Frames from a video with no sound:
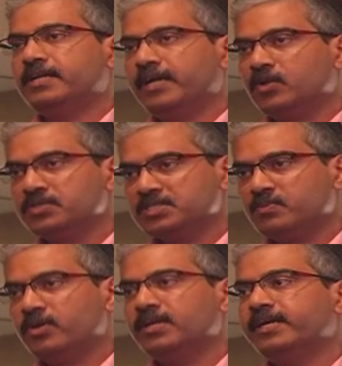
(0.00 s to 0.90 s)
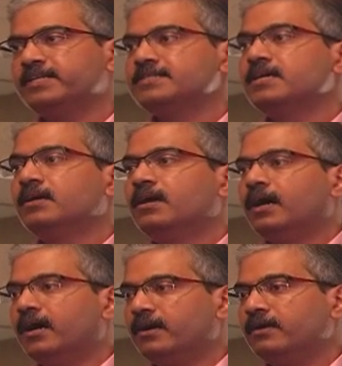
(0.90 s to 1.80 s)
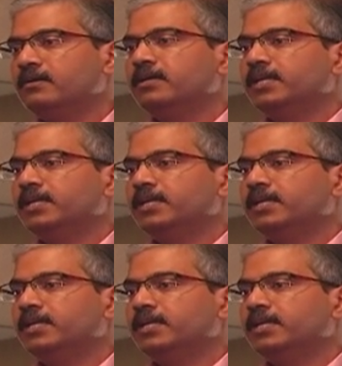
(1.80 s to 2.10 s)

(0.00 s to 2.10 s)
ankylosing spondylitis are,